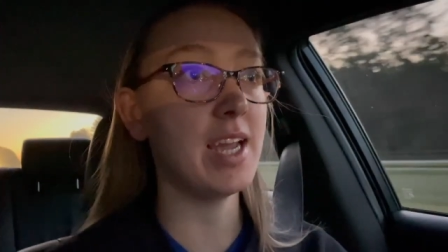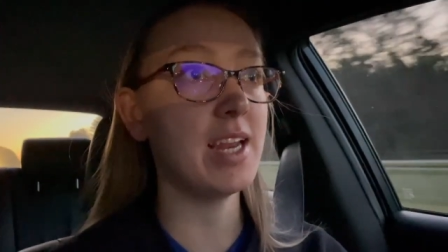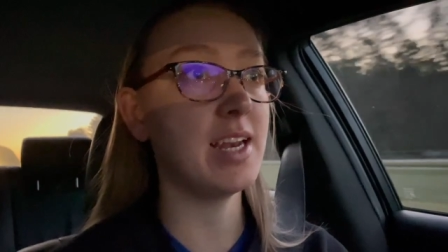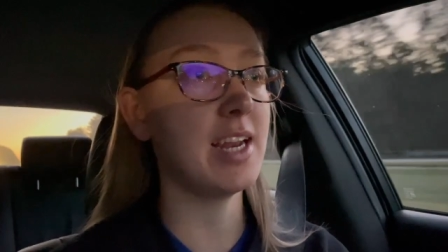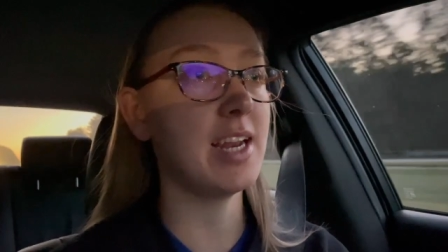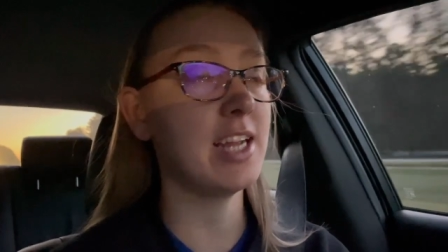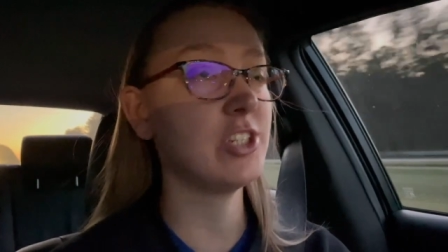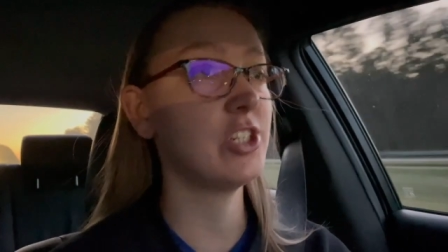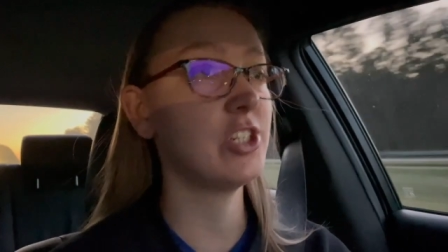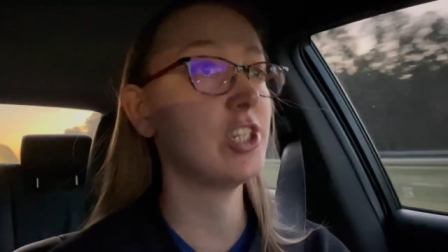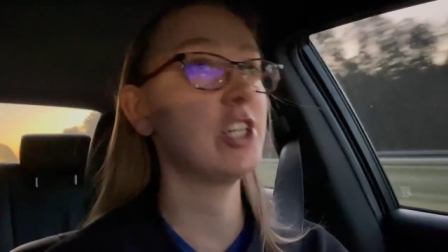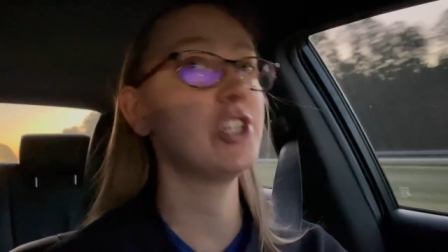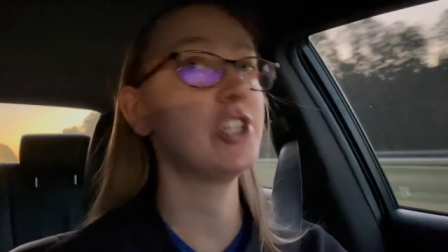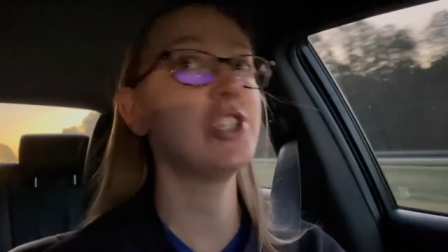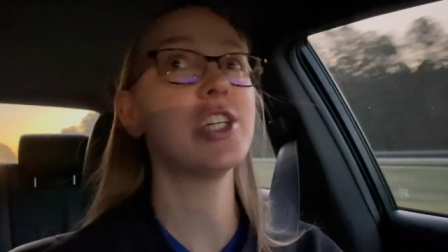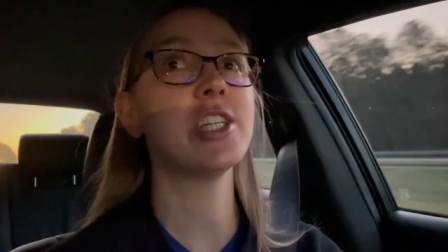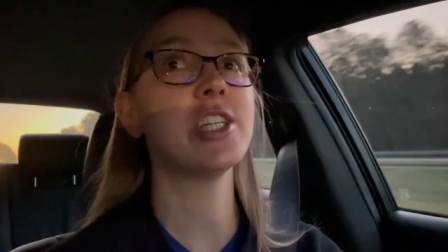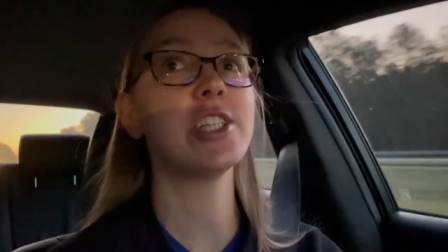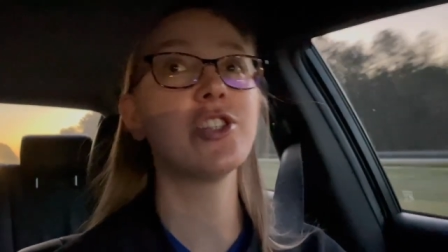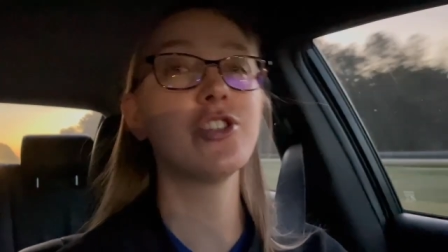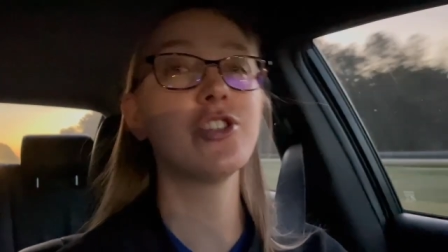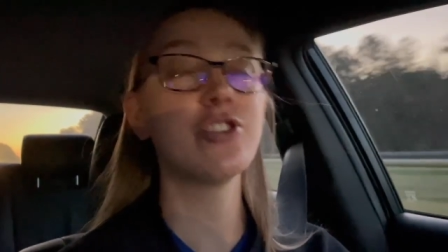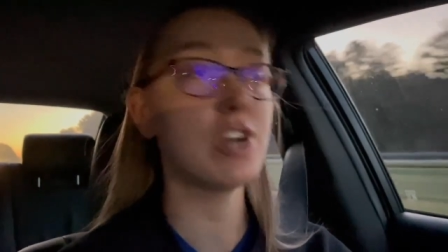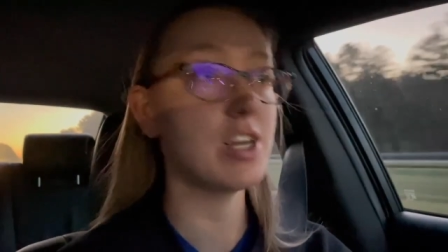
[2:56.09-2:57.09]
And I should have
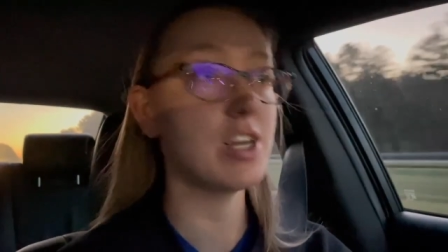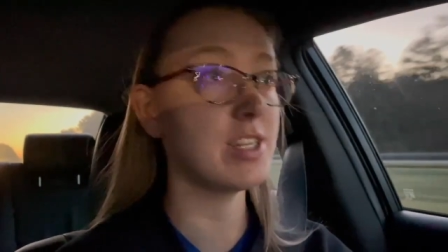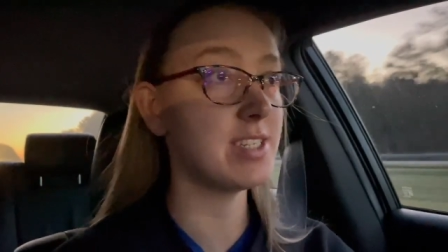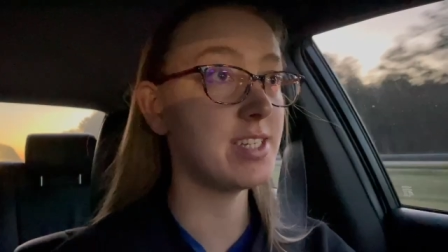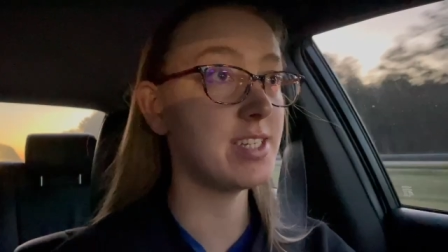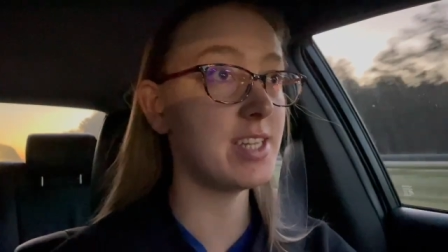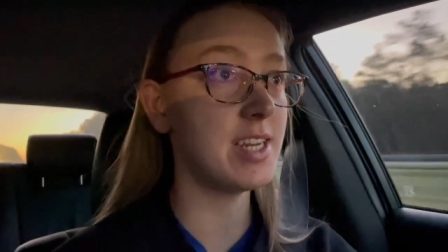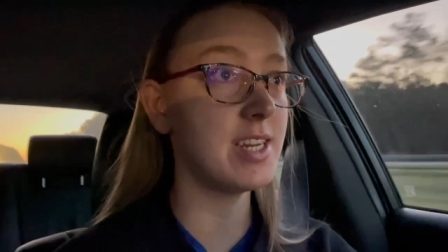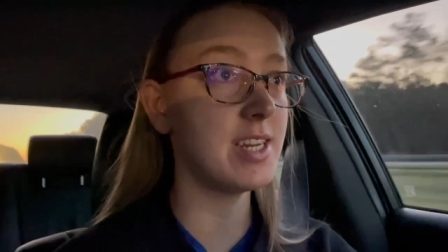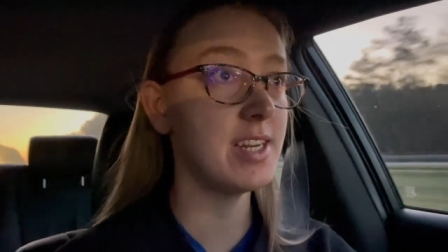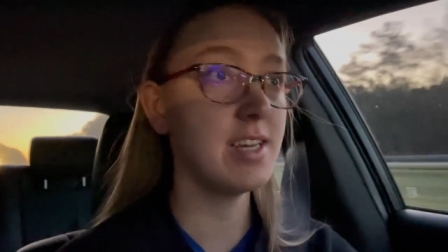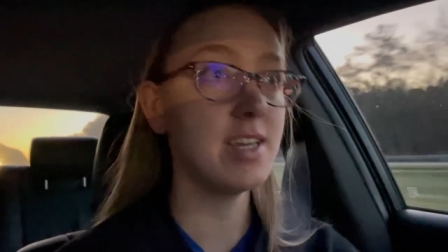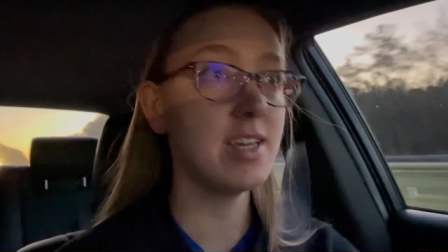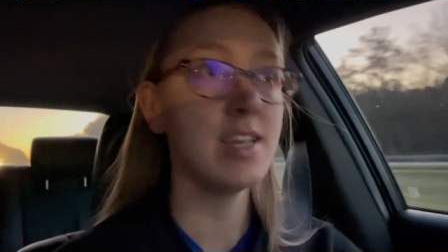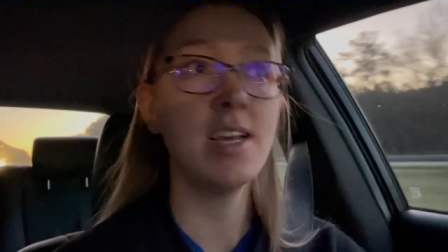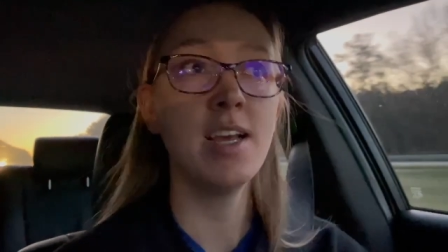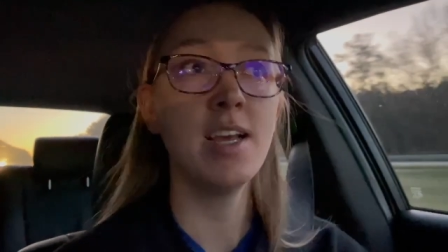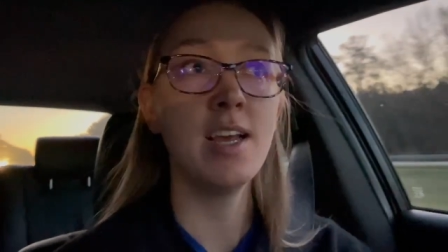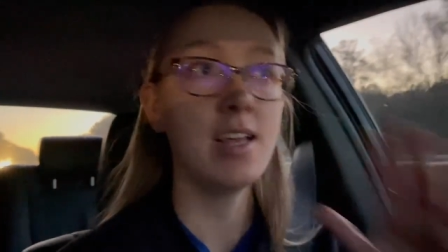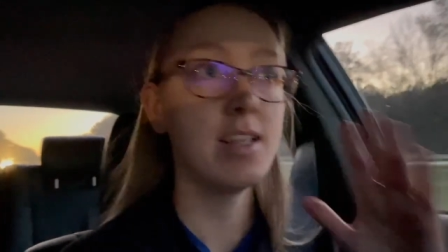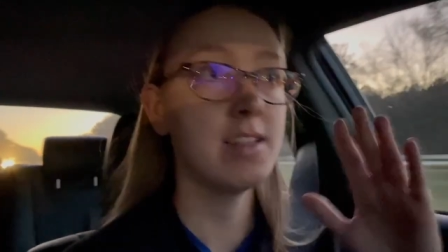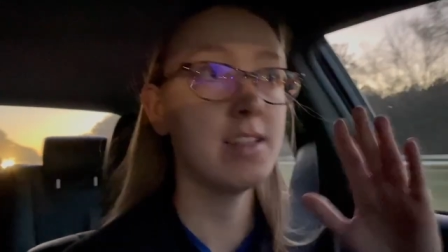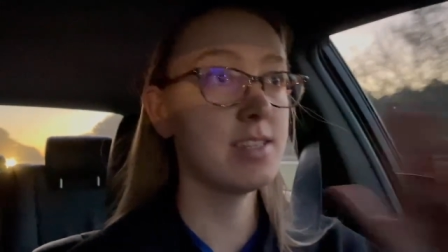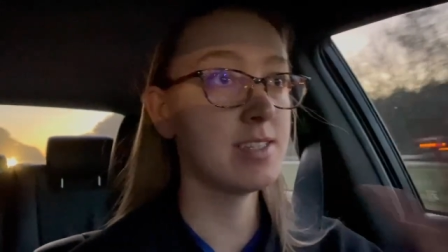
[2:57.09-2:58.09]
just trusted
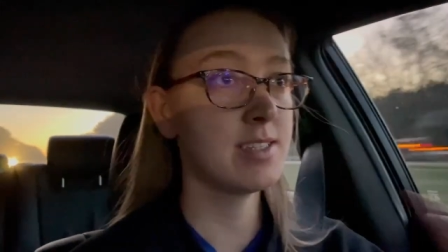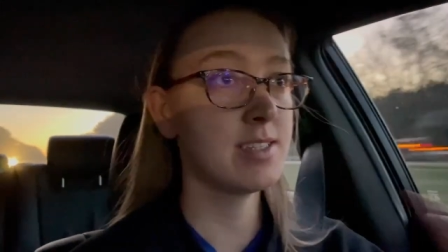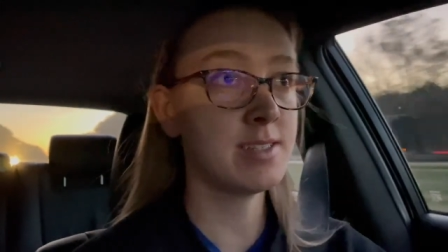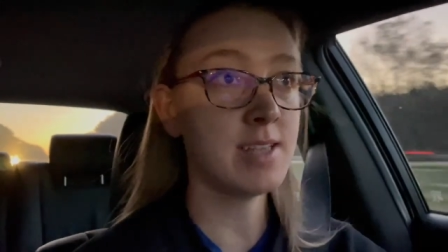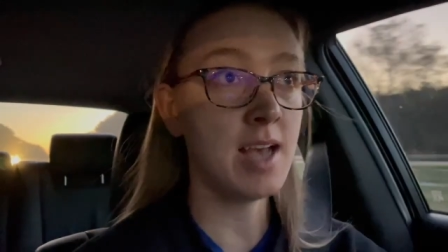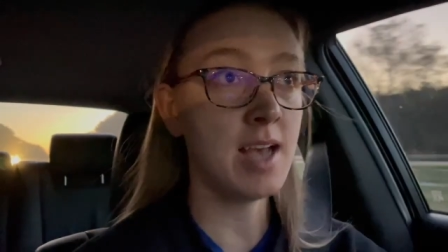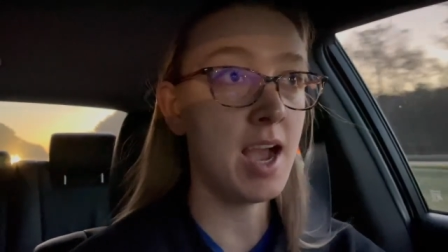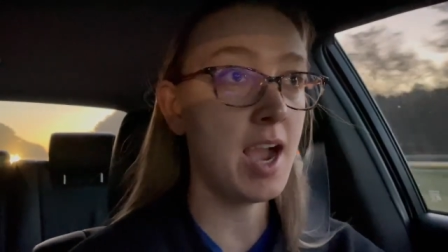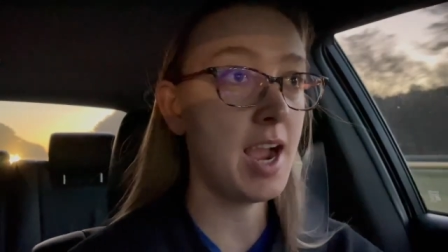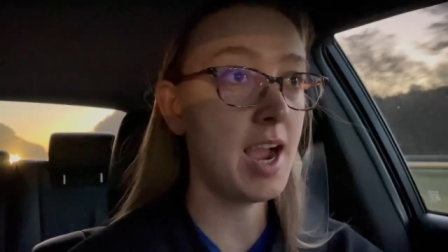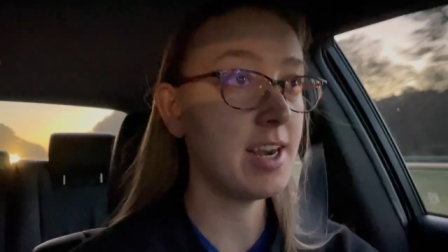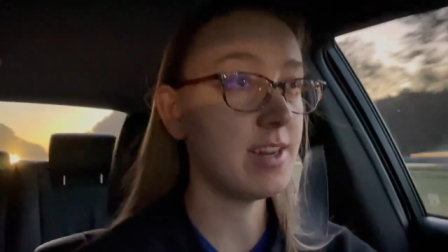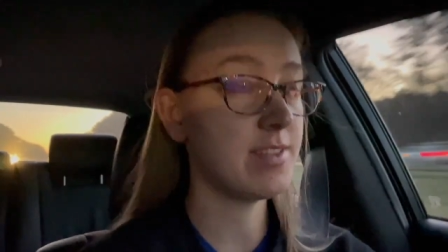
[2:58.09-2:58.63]
the sign